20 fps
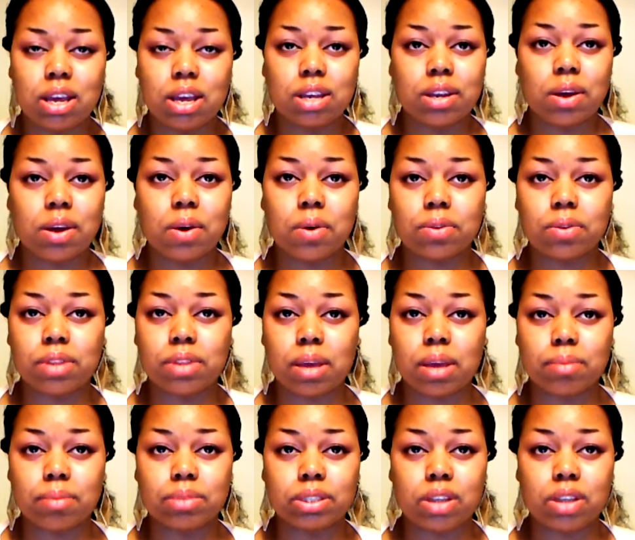the whole thing
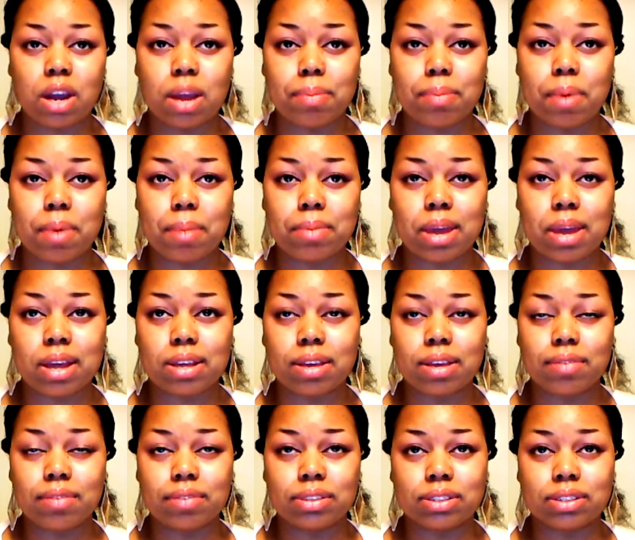I'm sorry about, I'm not
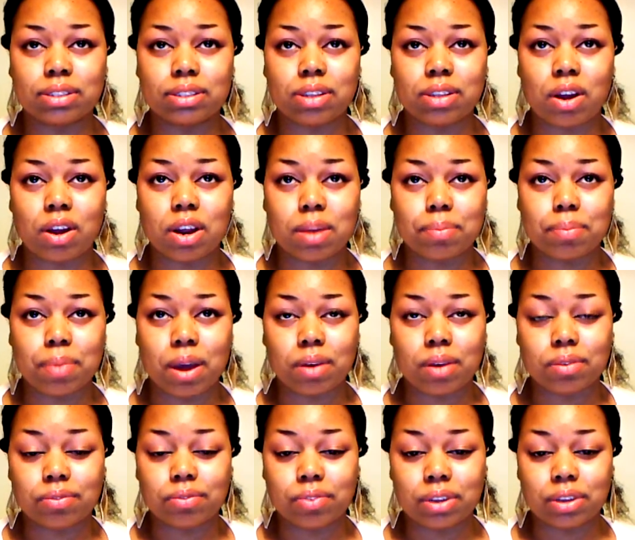even sorry
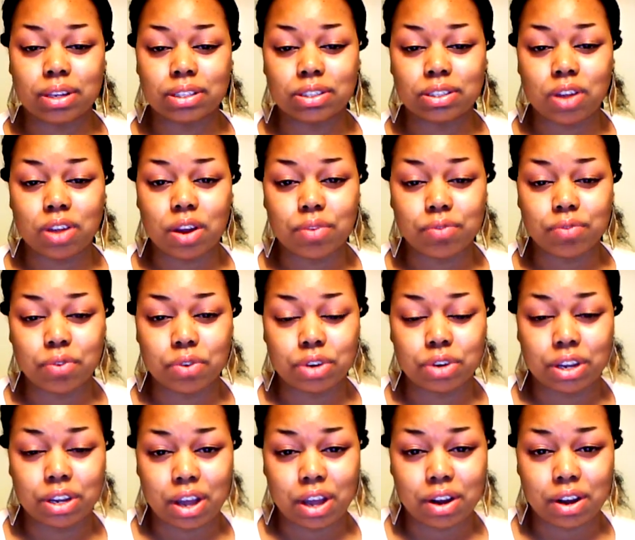about feeling sorry for
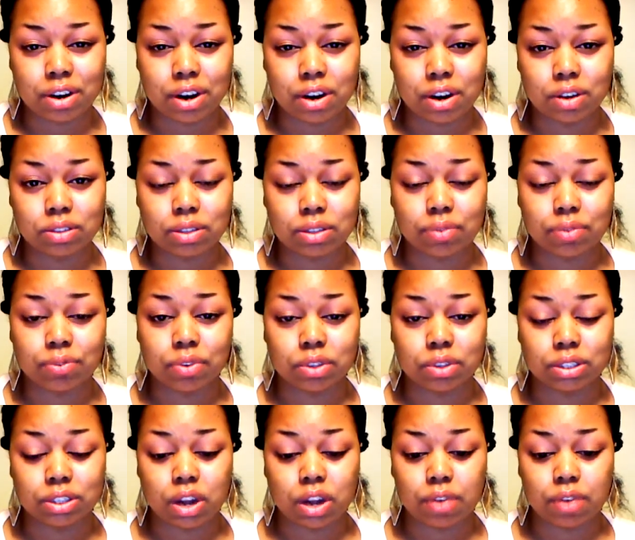the young girls. I'm feeling
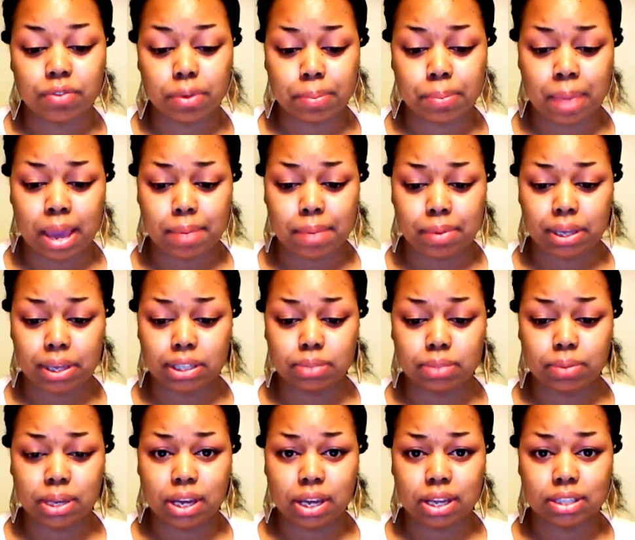sorry for the babies
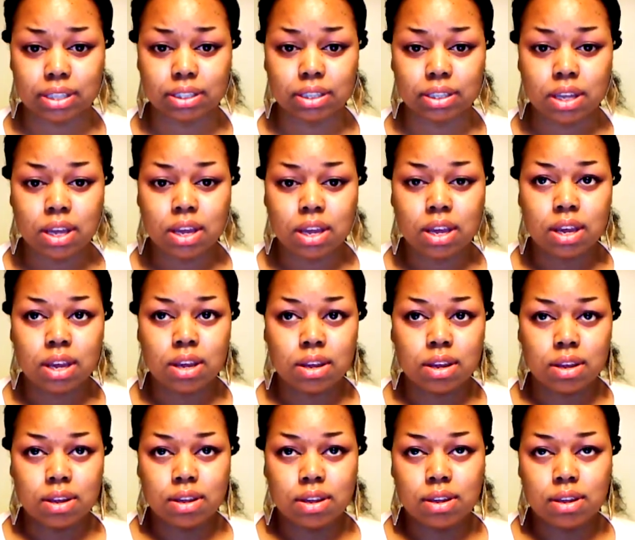because
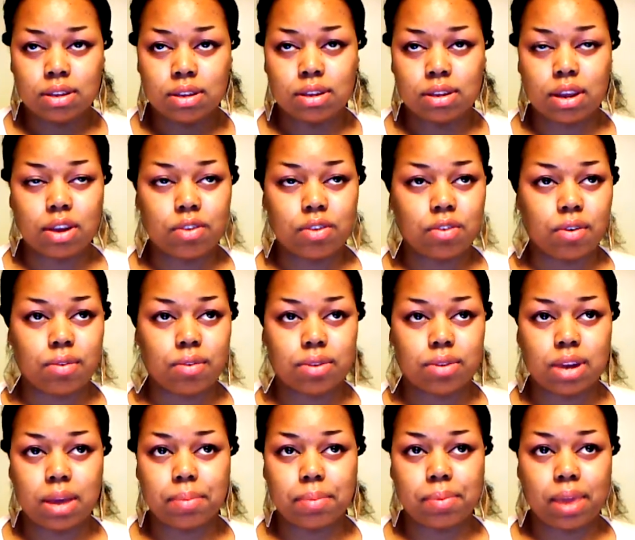they're growing
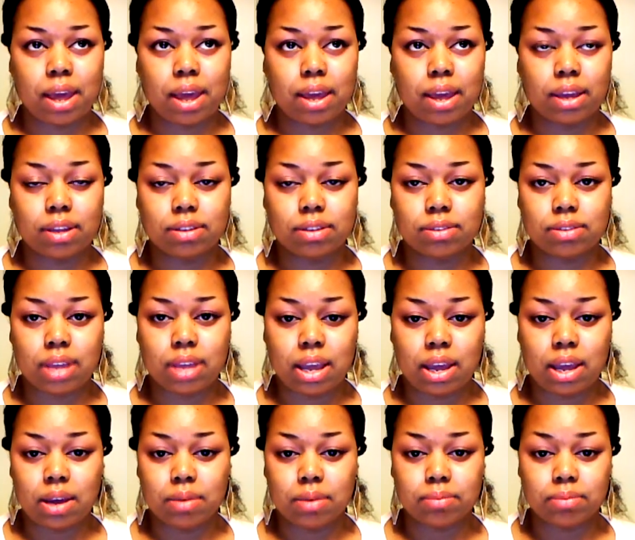up like,
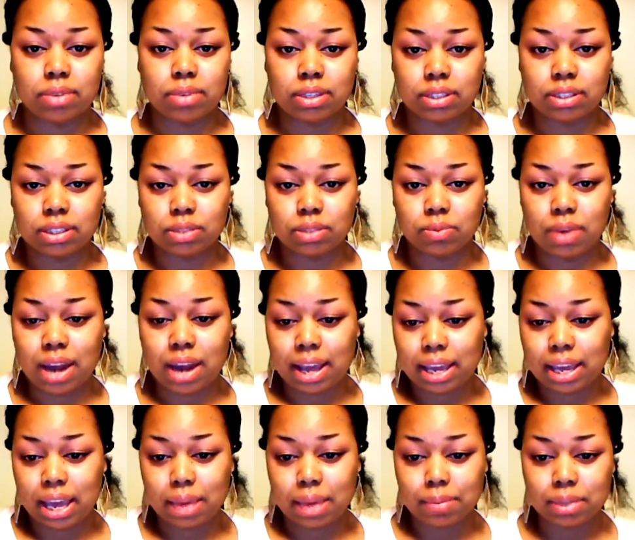damn, this is what I
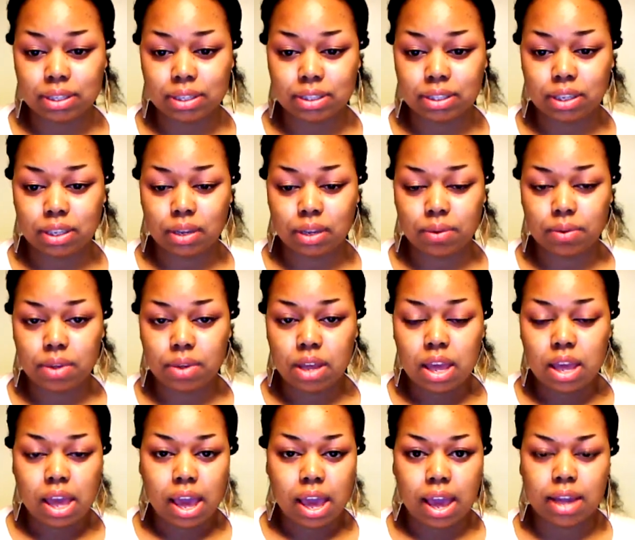came into.
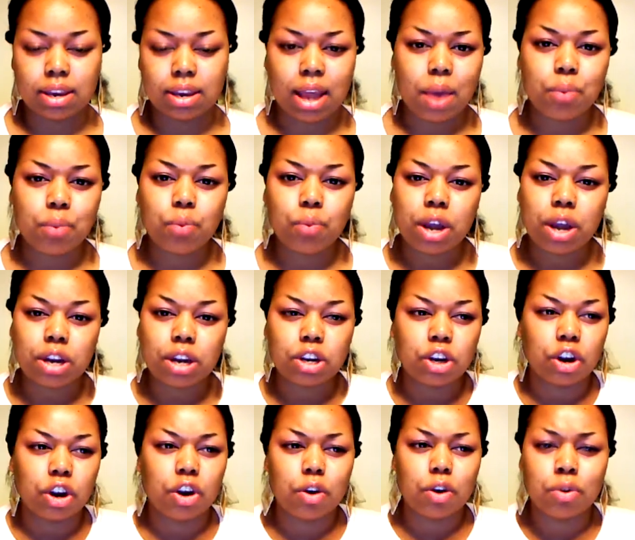And that one
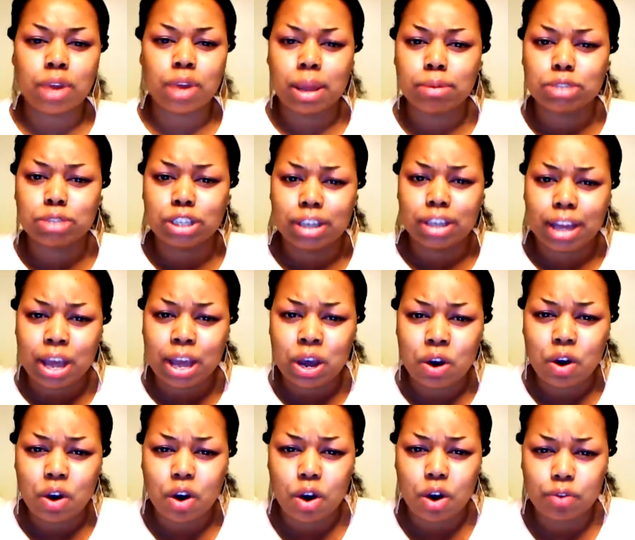girl named
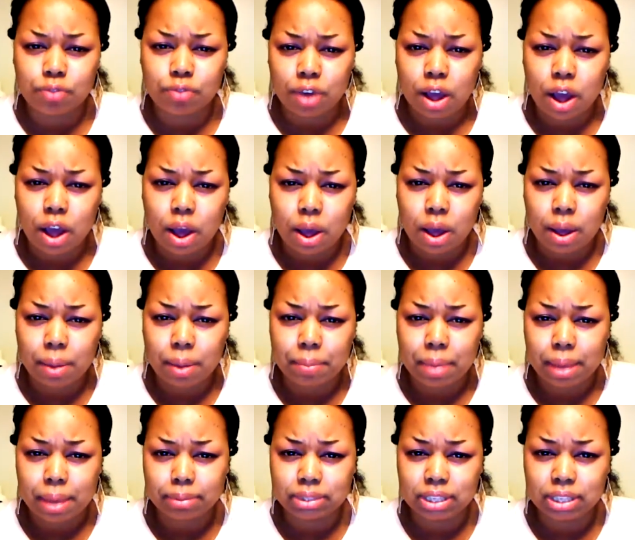Janelle off of
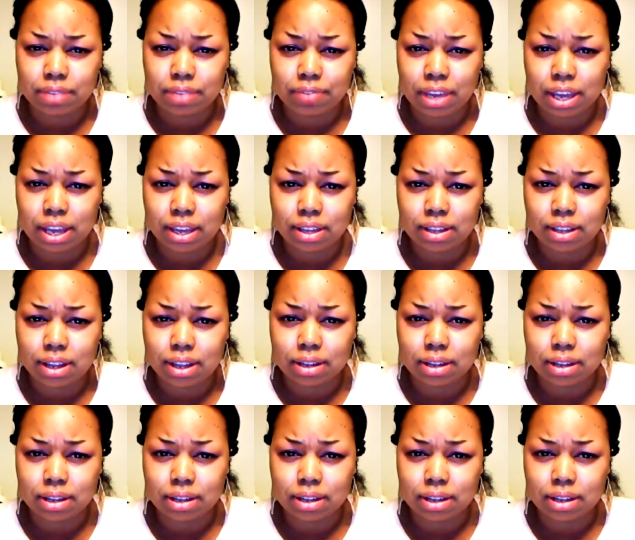MTV,